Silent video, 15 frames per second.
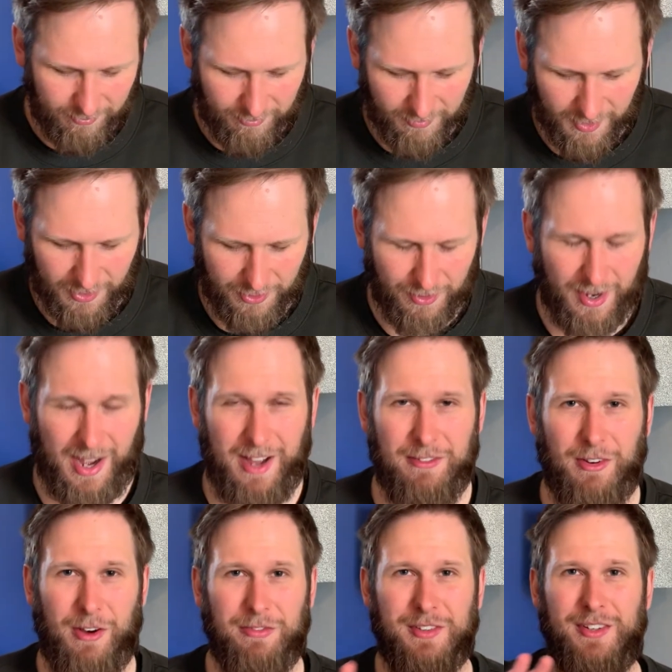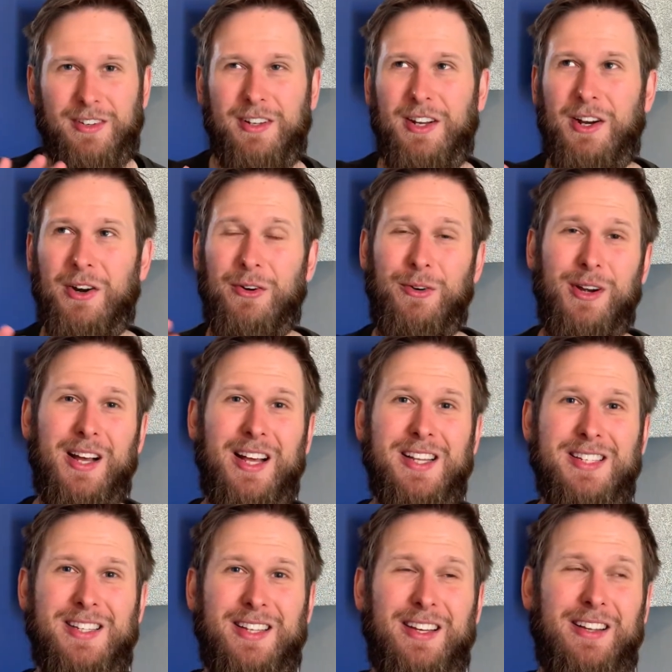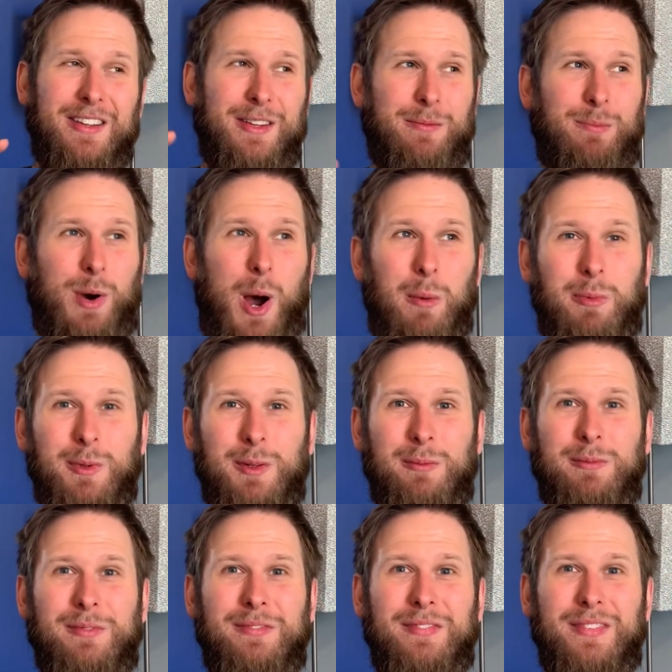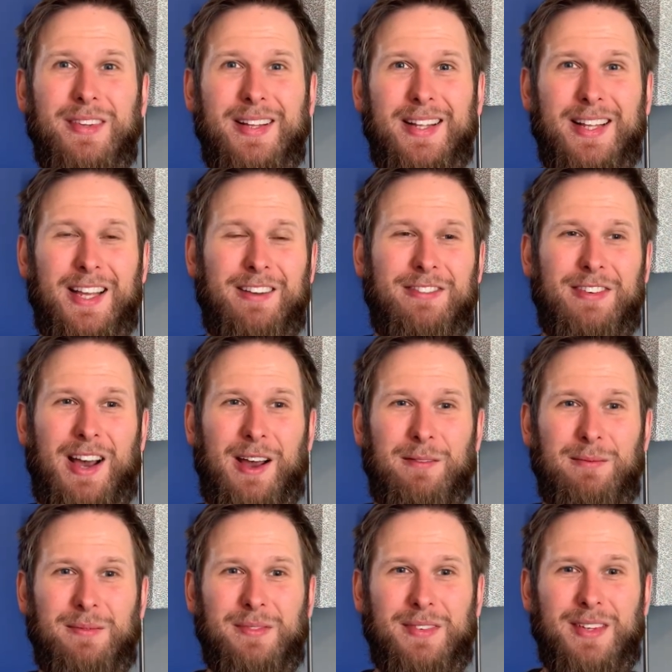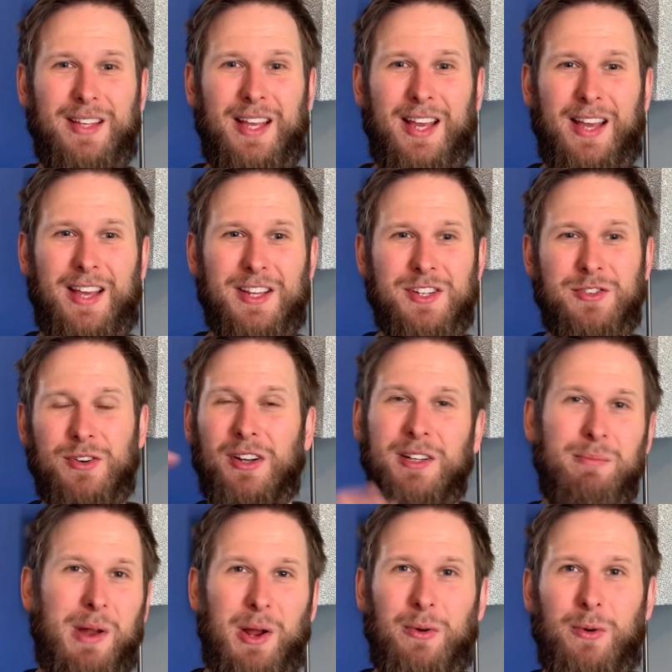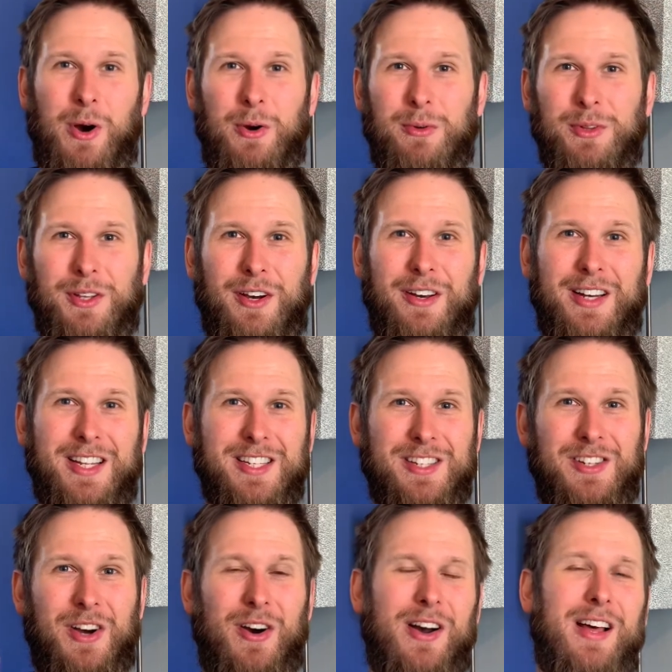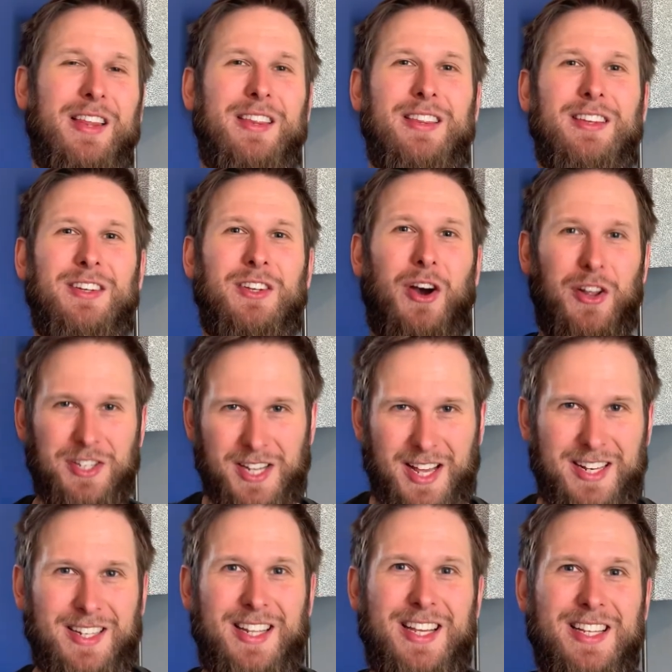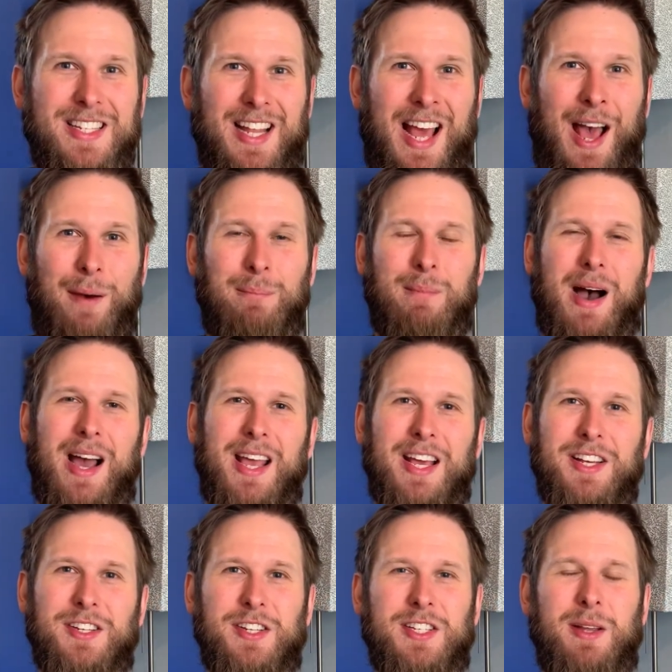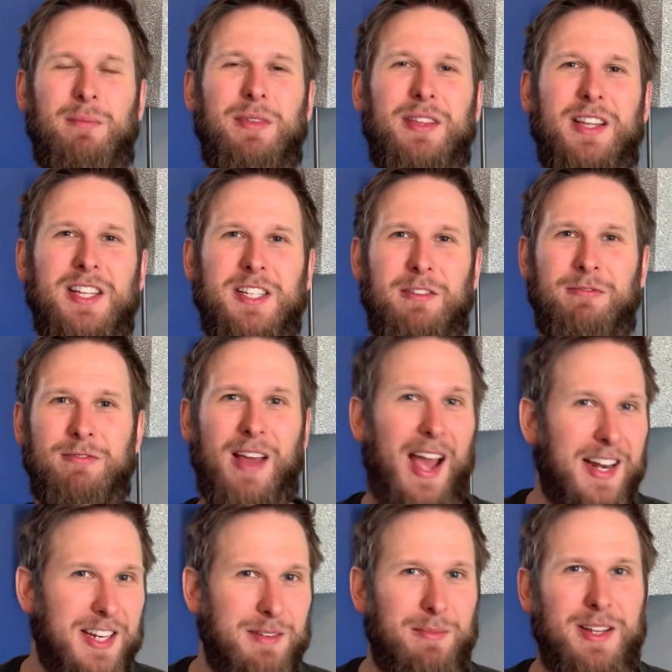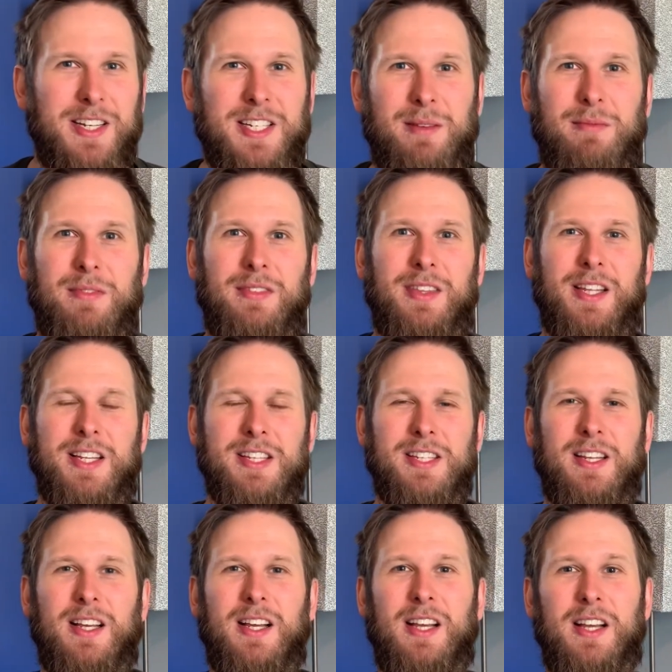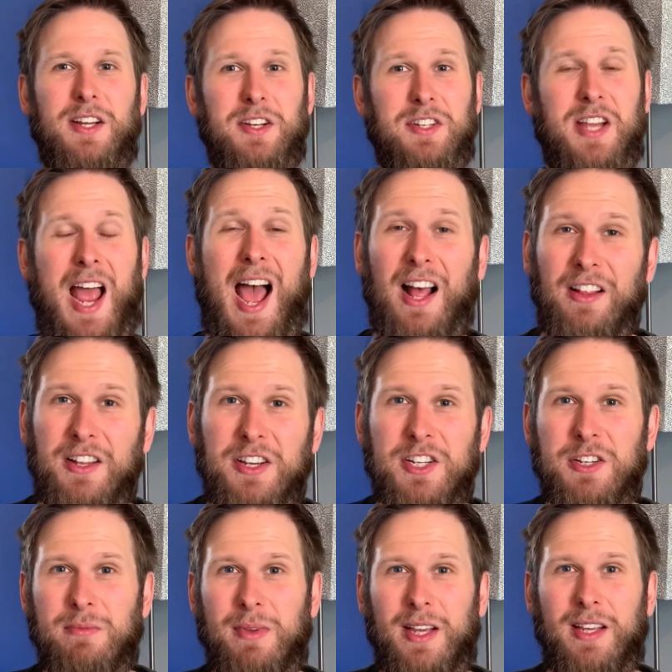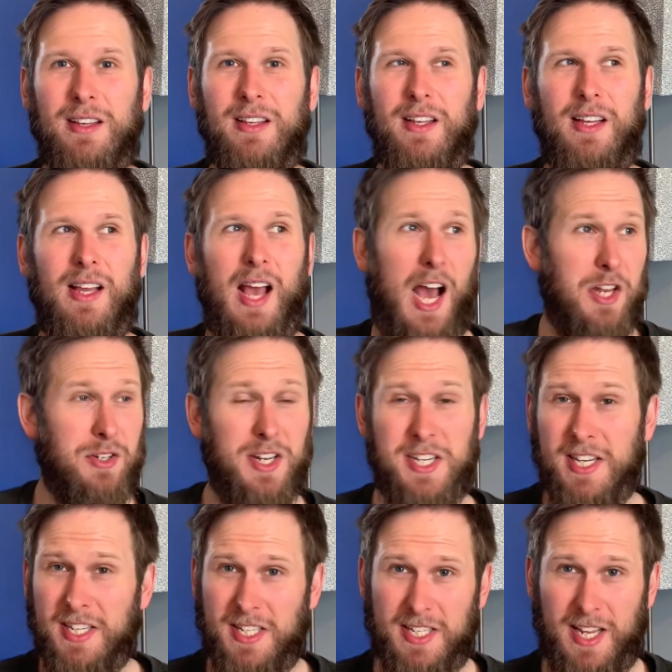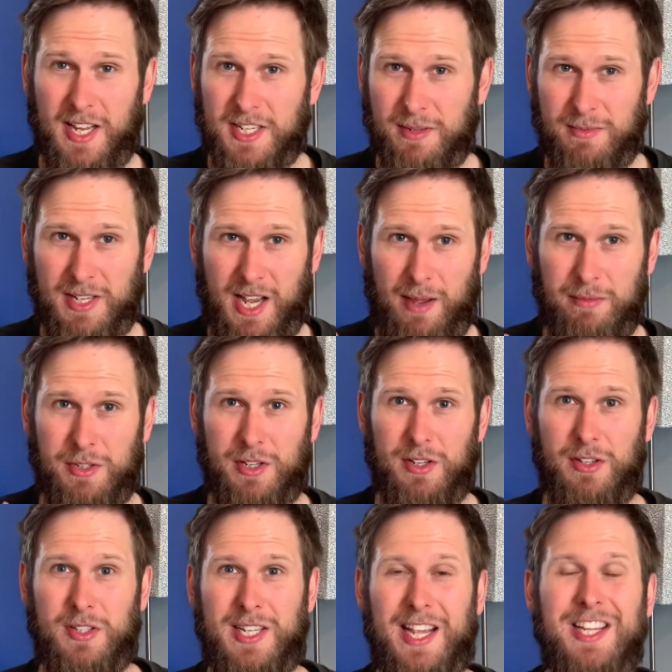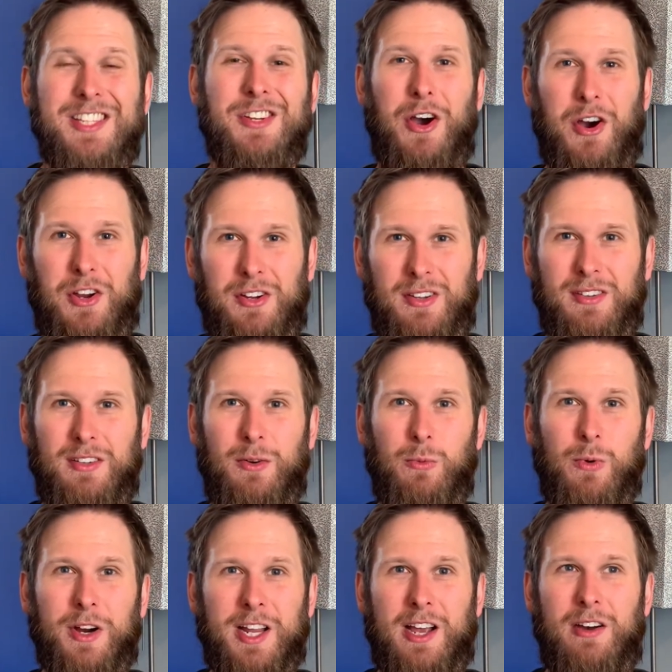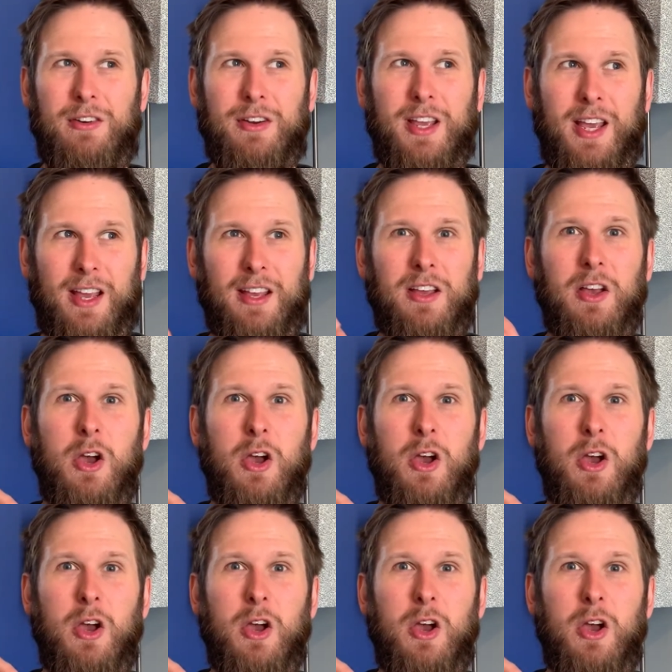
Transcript: You know, I've often realized that the problem if I'm uh, struggling my walk with God, is not at God's end, it's at my end. It's something that's affected me, something that's challenged me. And so I need to take some time to take stock, work out, okay,